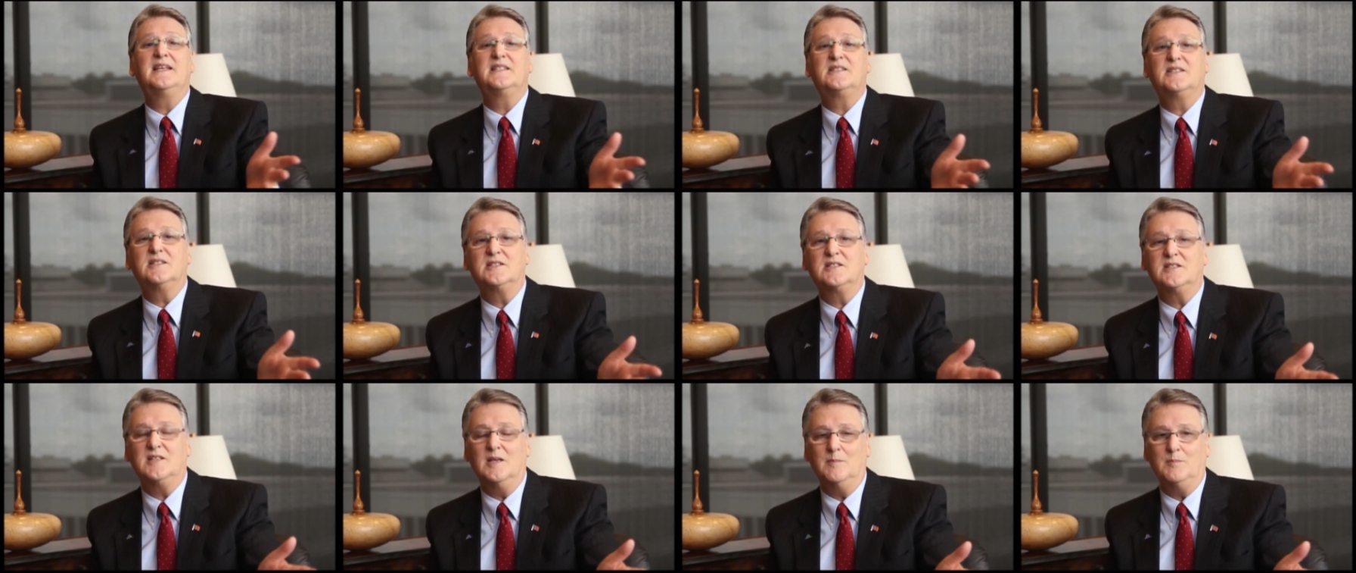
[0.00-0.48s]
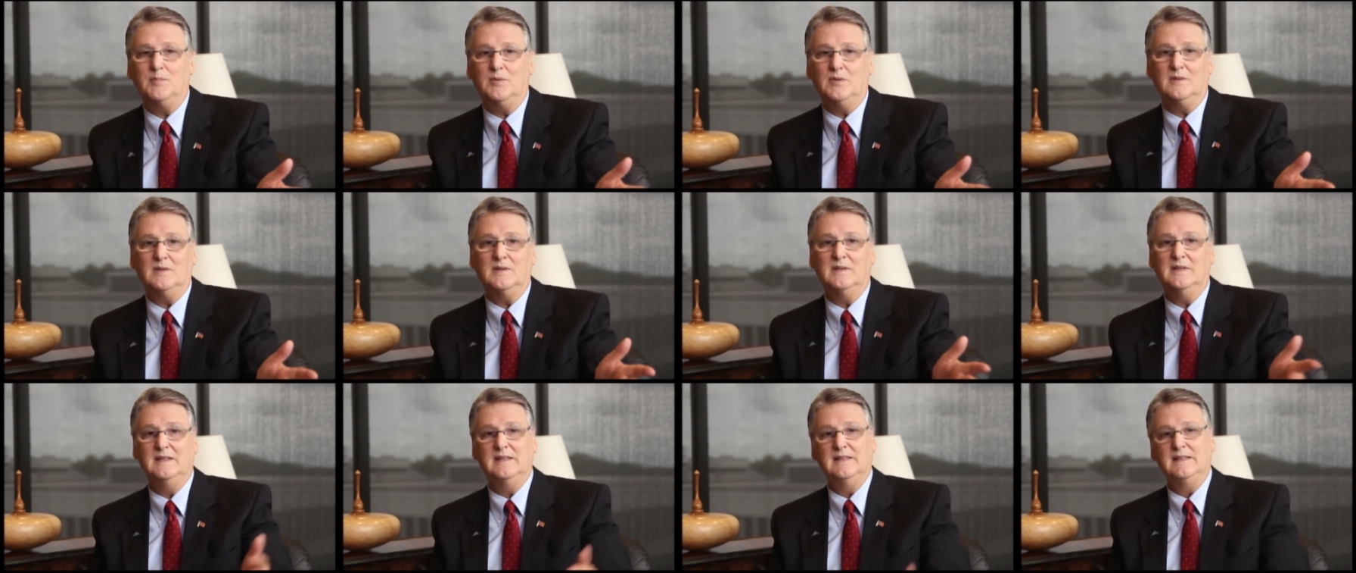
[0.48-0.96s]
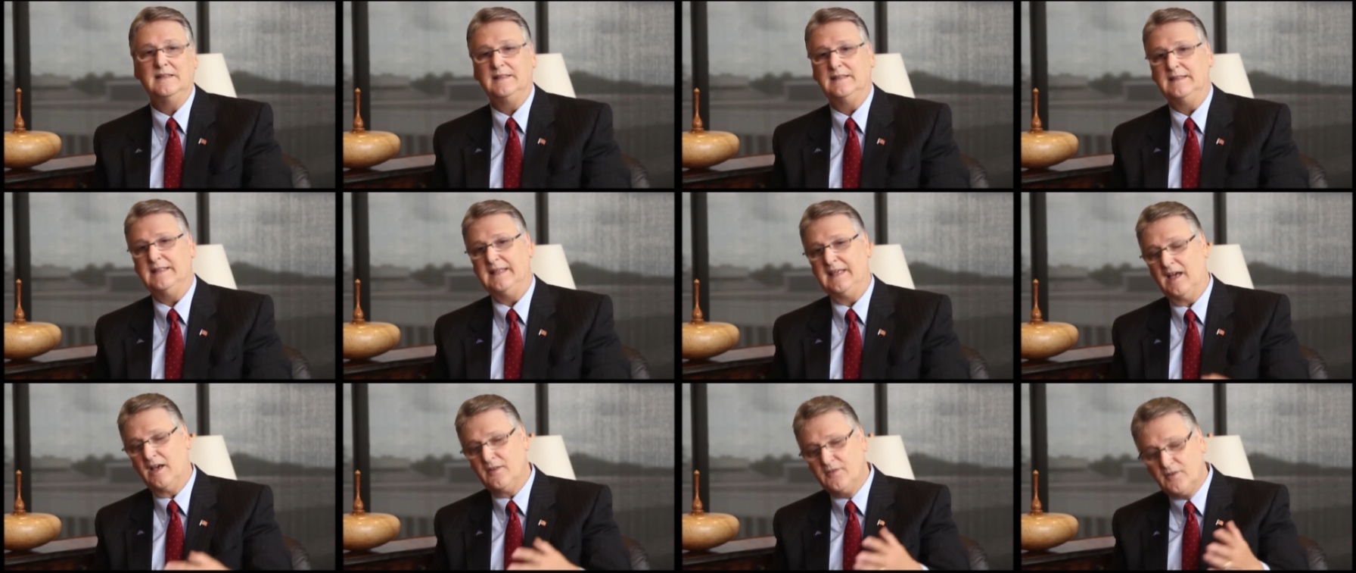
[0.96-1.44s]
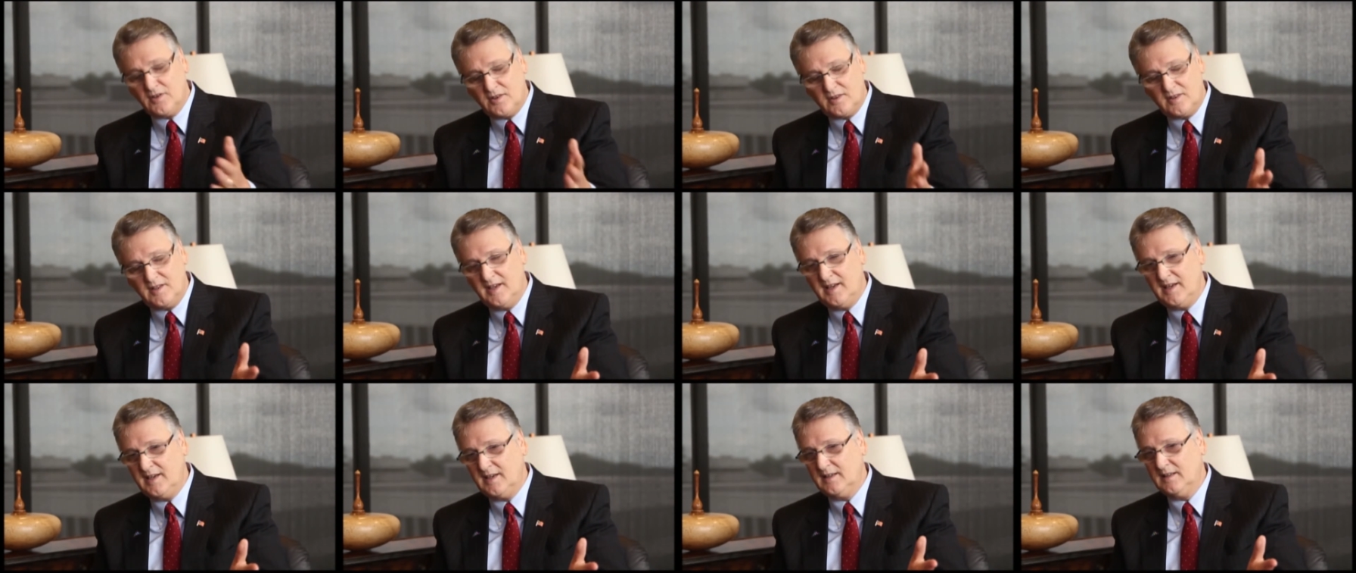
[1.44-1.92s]
test is simple. The other
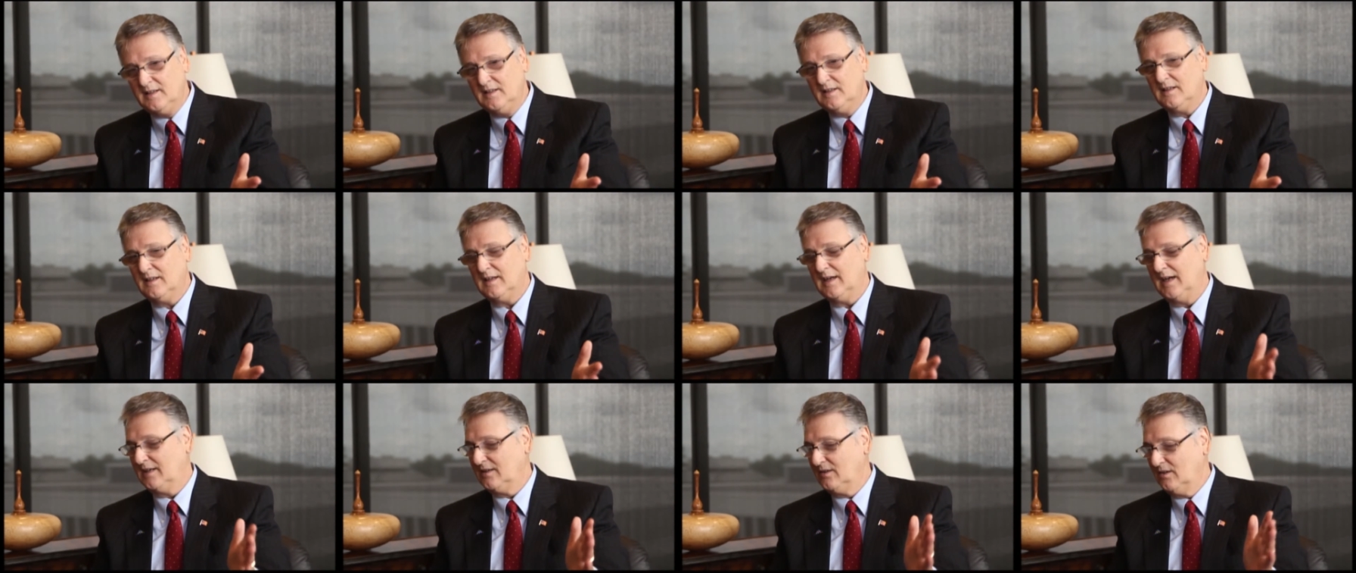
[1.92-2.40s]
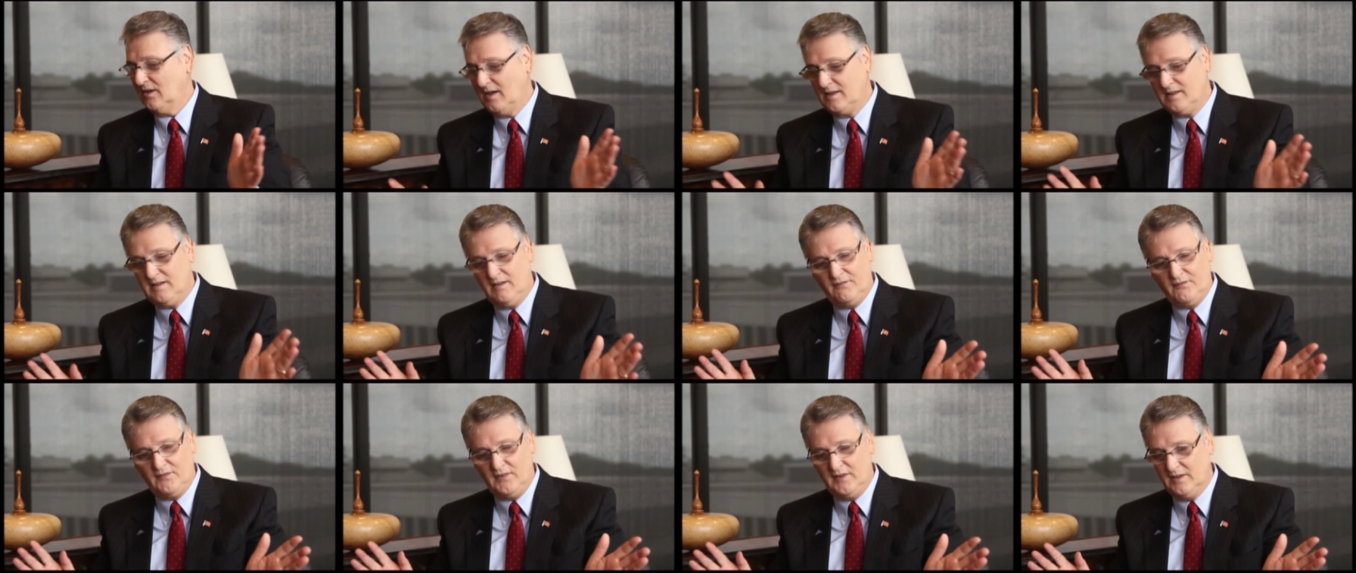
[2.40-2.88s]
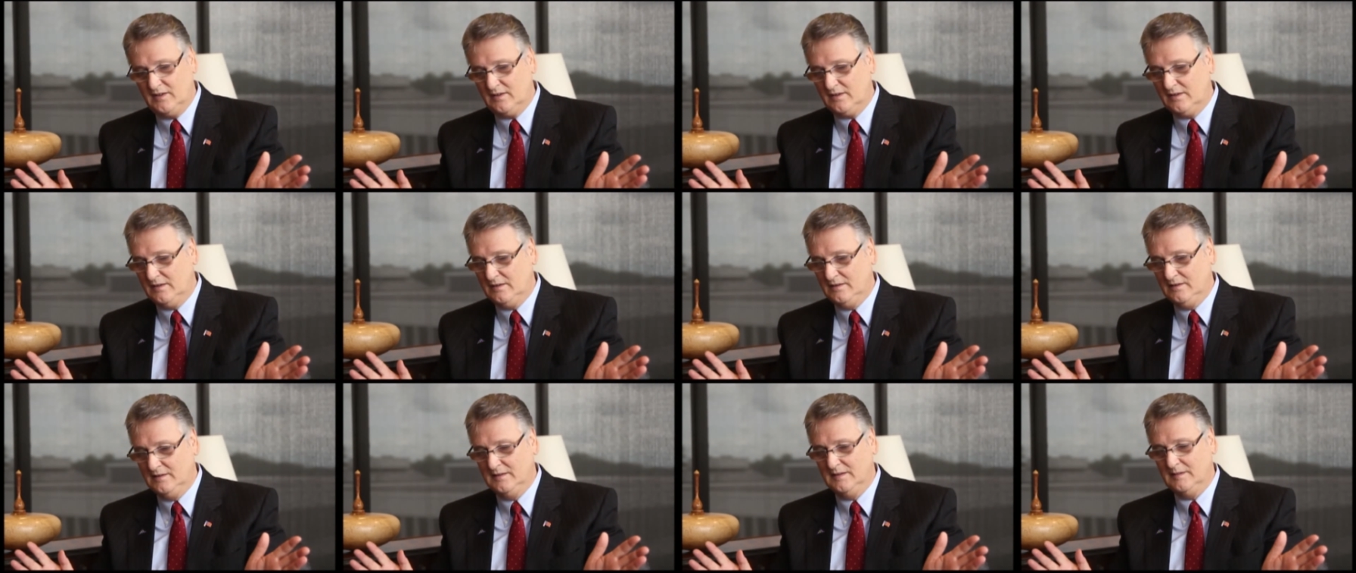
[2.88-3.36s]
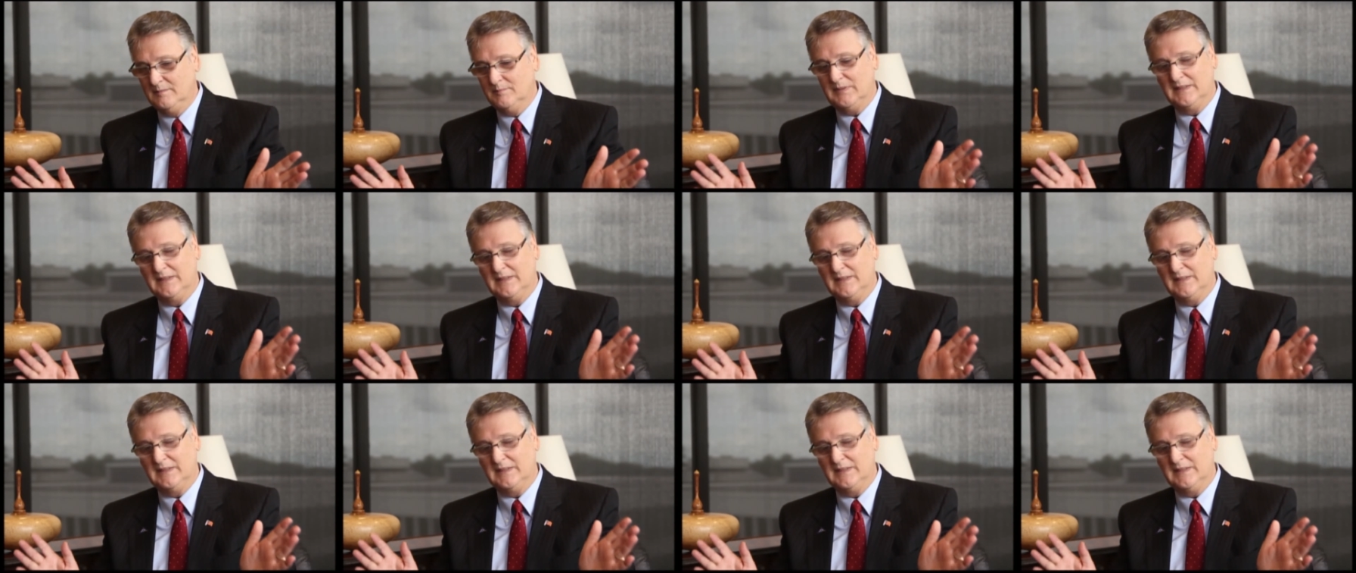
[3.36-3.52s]
thing, I know how you feel,